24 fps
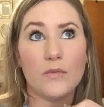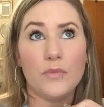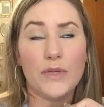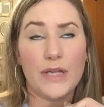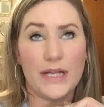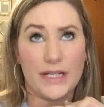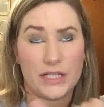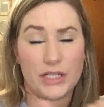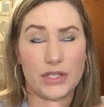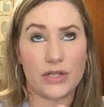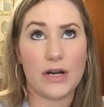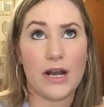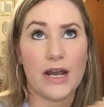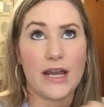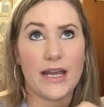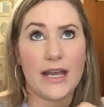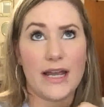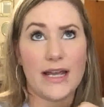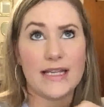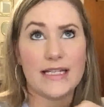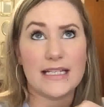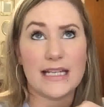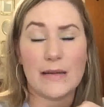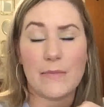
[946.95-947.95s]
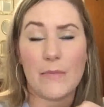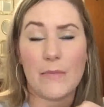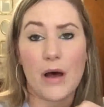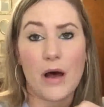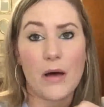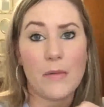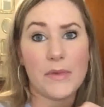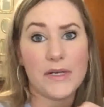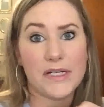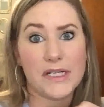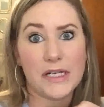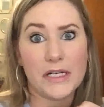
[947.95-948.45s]
yesterday, yeah, he said,
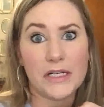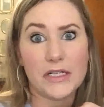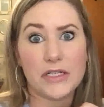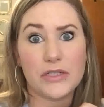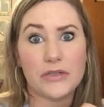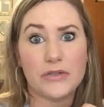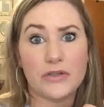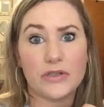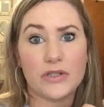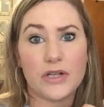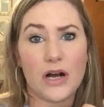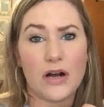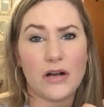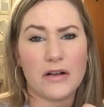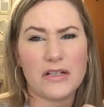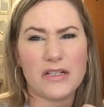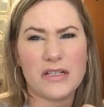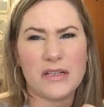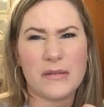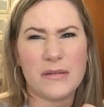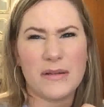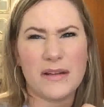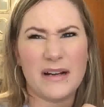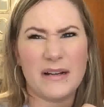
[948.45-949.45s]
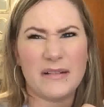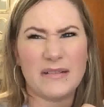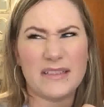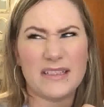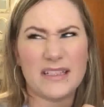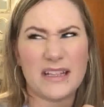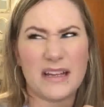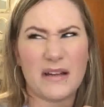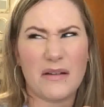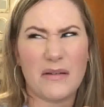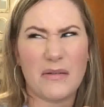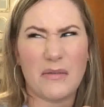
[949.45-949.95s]
Mom, my tennis shoes are talking to me. And I was
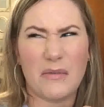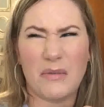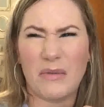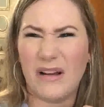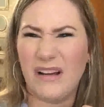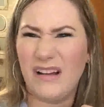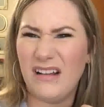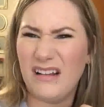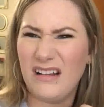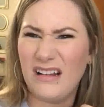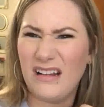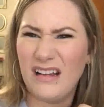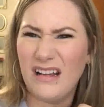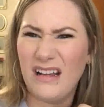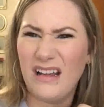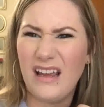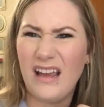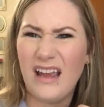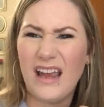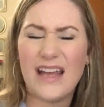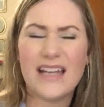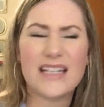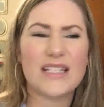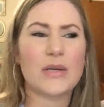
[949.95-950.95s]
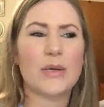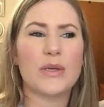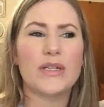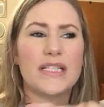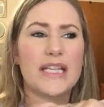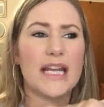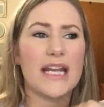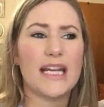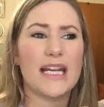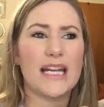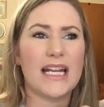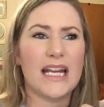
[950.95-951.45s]
like, what? And so he
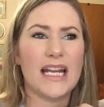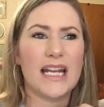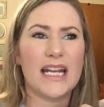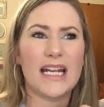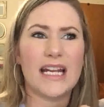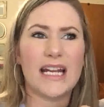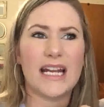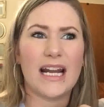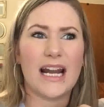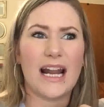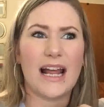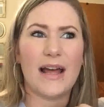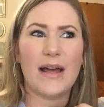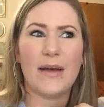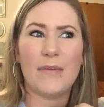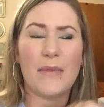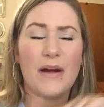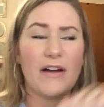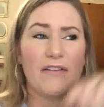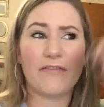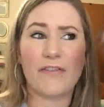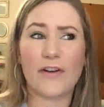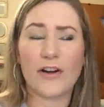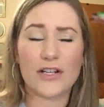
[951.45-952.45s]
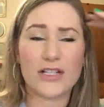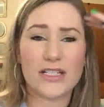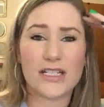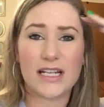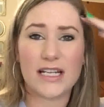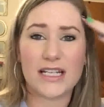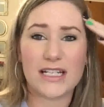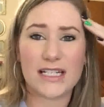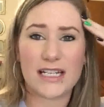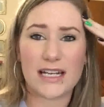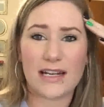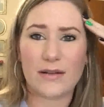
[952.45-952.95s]
said it again, and I, my first
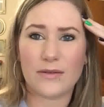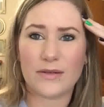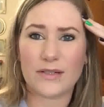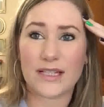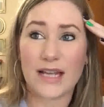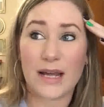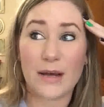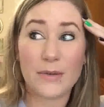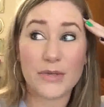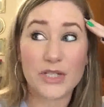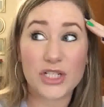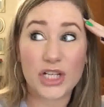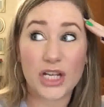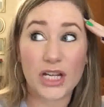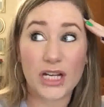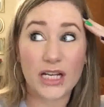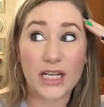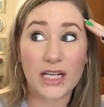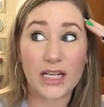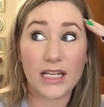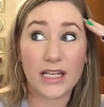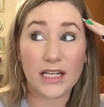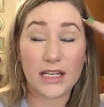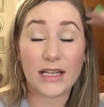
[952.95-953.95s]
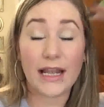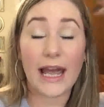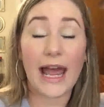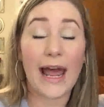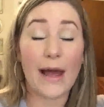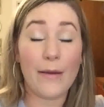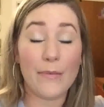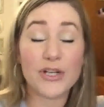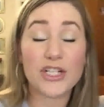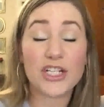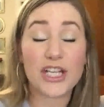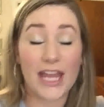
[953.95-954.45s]
instinct was, "How much candy? Like,
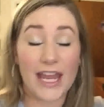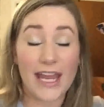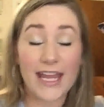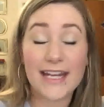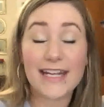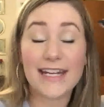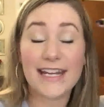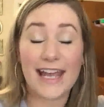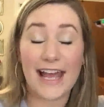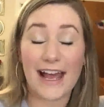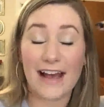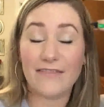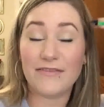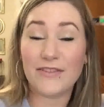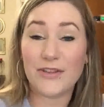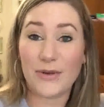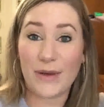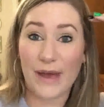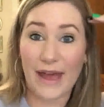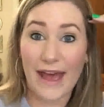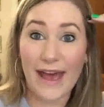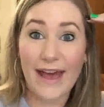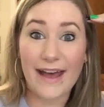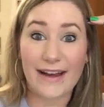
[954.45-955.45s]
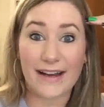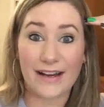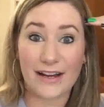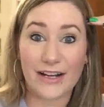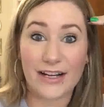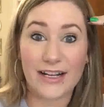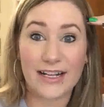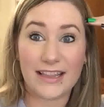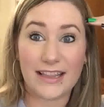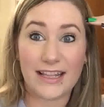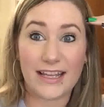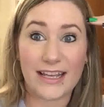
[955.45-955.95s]
how much candy have you had,
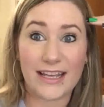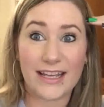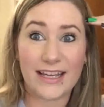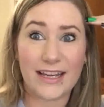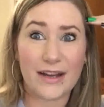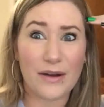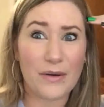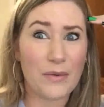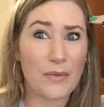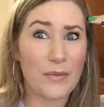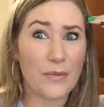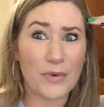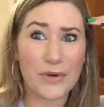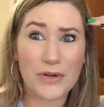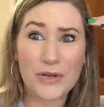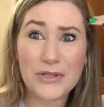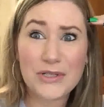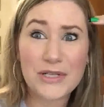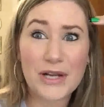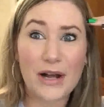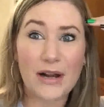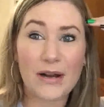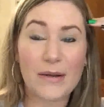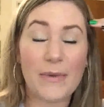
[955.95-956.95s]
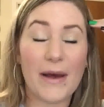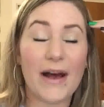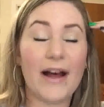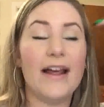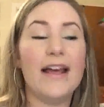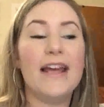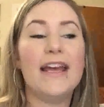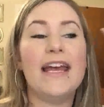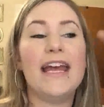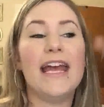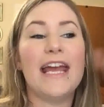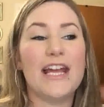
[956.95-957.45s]
honey? Like, what are you talking about?"
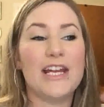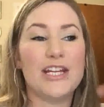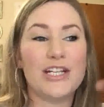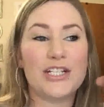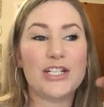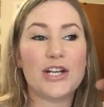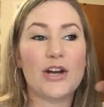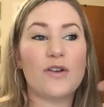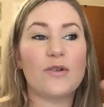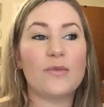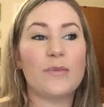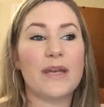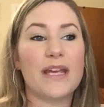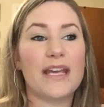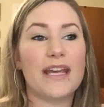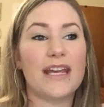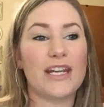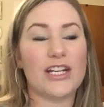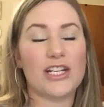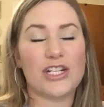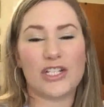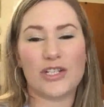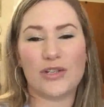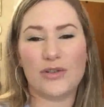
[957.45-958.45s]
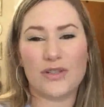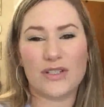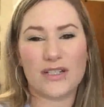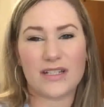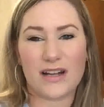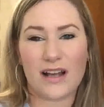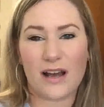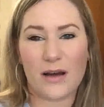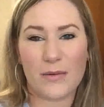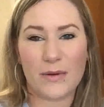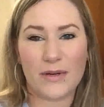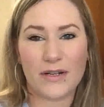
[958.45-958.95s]
He showed me, and his shoes had
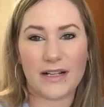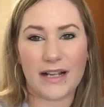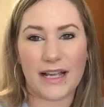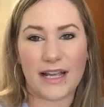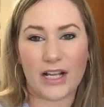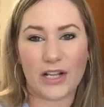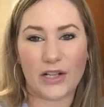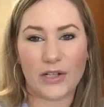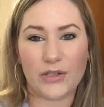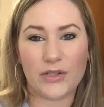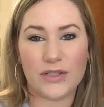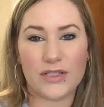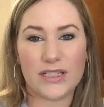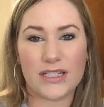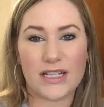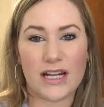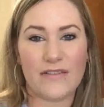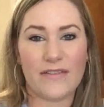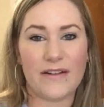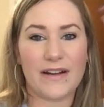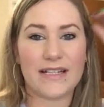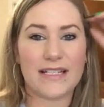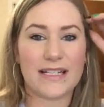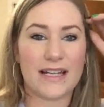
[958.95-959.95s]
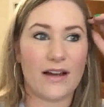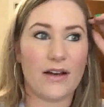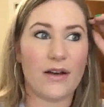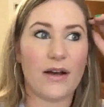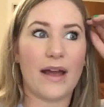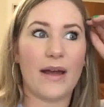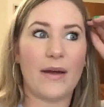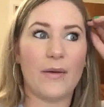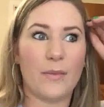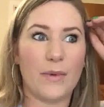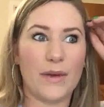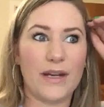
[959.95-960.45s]
come on like glued and stuff, and I was like,
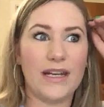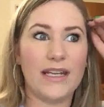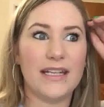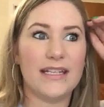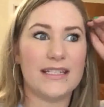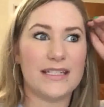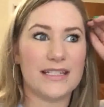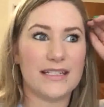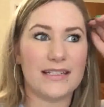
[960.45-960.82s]
"Okay, we need